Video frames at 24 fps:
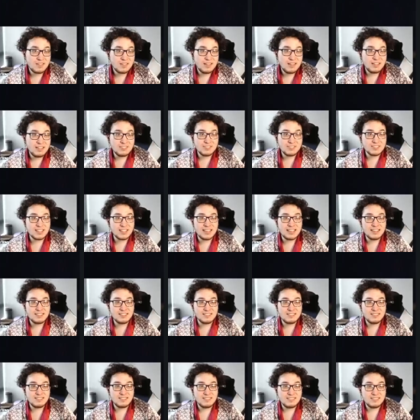It's just like
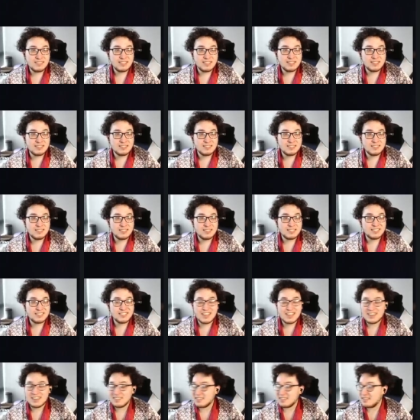the
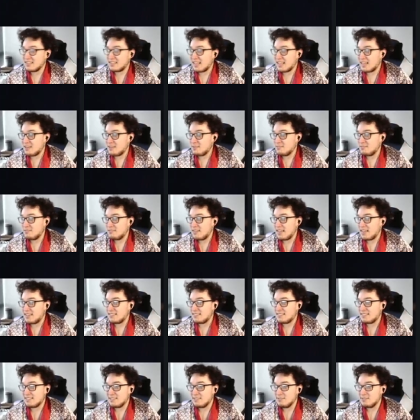static cloud
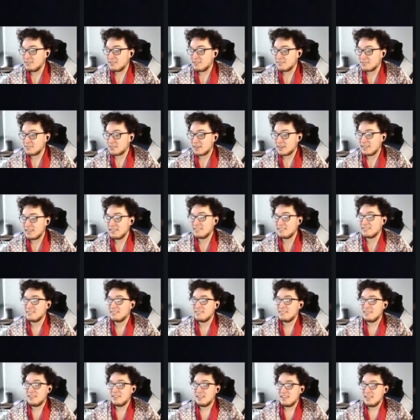and elusives, right?
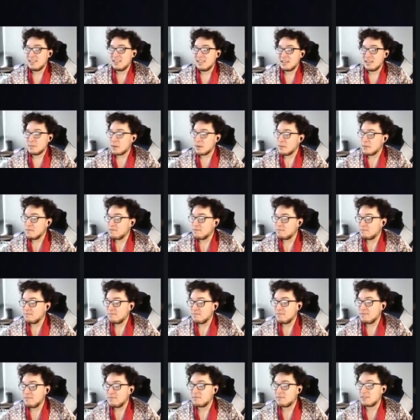Am I
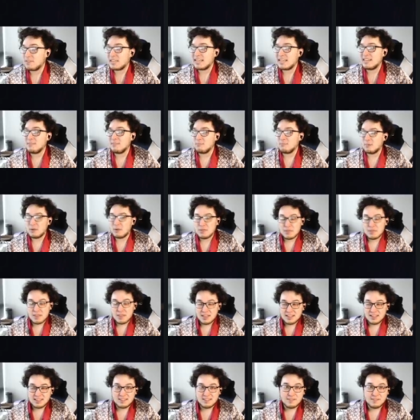forgetting one
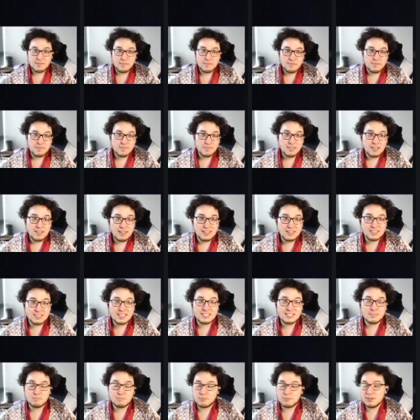thing? Because
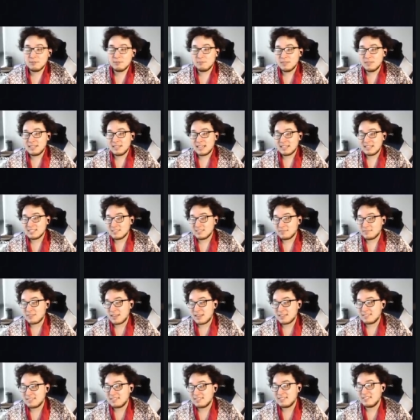that's a pretty weak Ace
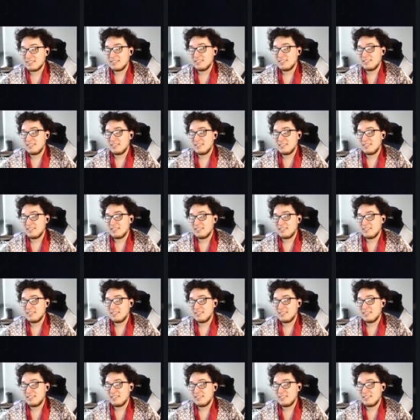effect.